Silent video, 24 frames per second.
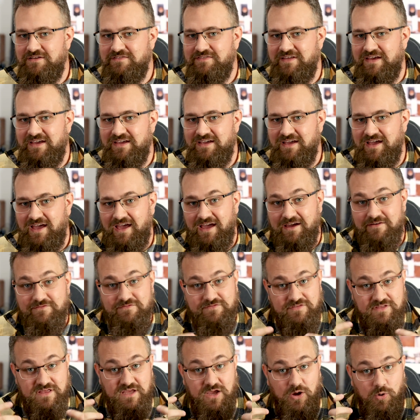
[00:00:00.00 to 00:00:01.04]
they
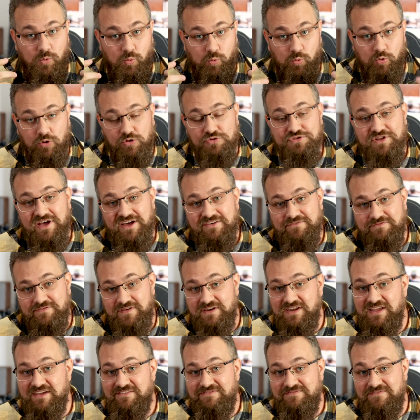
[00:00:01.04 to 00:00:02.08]
have the walnut
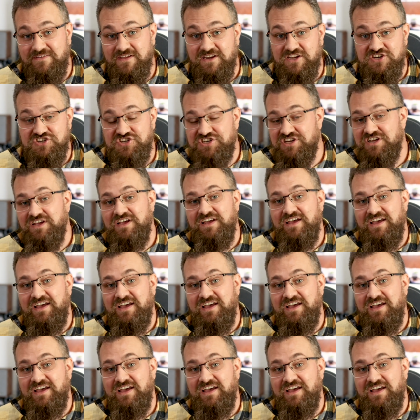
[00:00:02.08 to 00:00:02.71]
veneer finish,